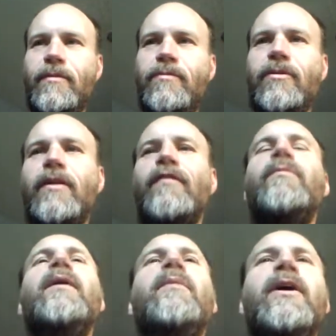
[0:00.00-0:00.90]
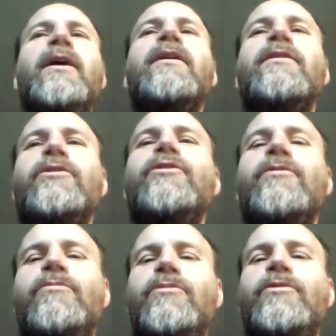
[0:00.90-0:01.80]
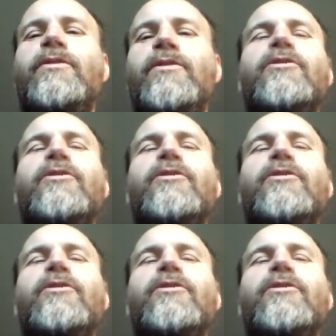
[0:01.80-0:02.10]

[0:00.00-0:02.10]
put off by my doing the